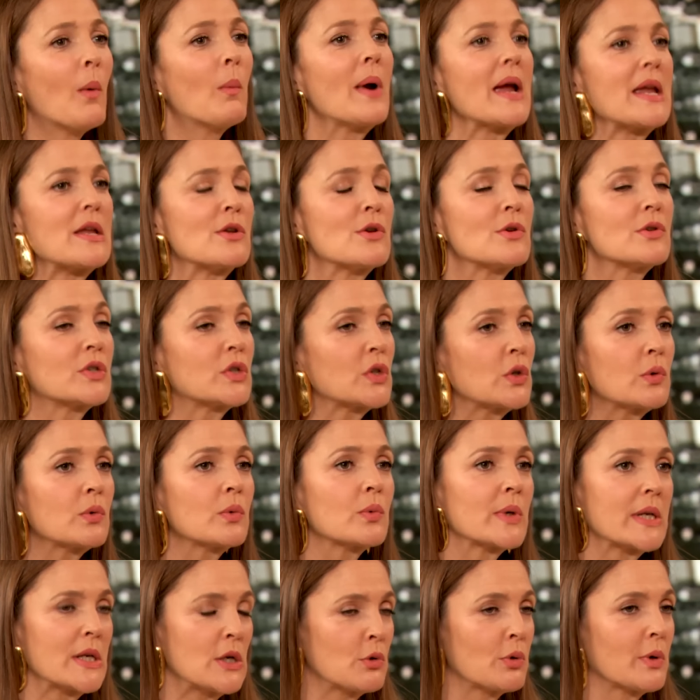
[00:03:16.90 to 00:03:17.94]
Wait, you two
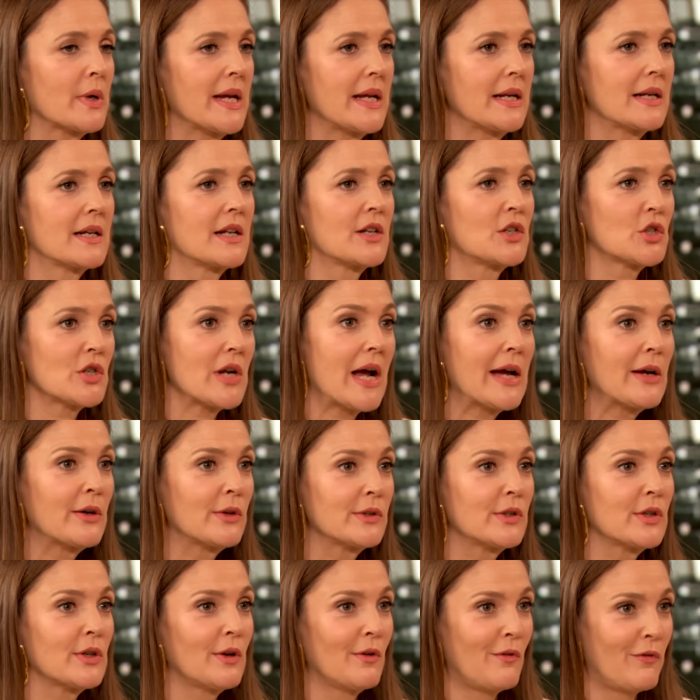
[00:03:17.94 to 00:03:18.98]
recreated a
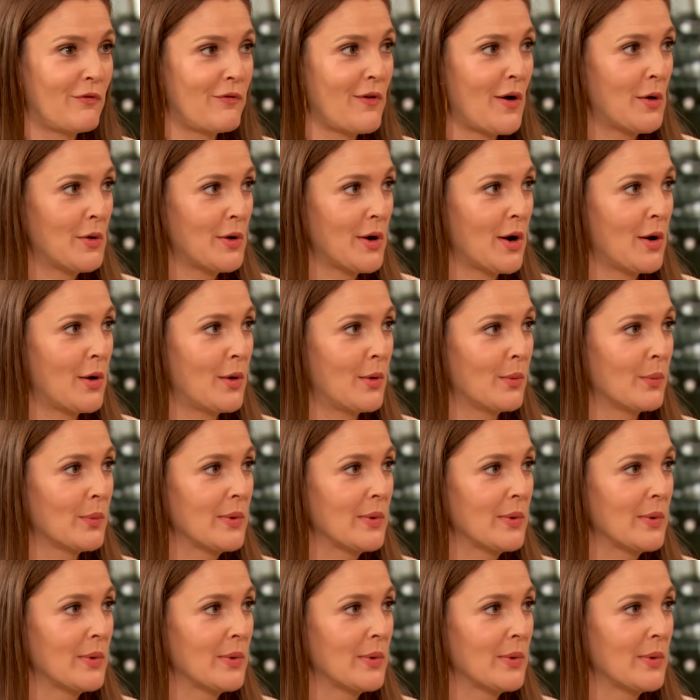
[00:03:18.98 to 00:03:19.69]
childhood photo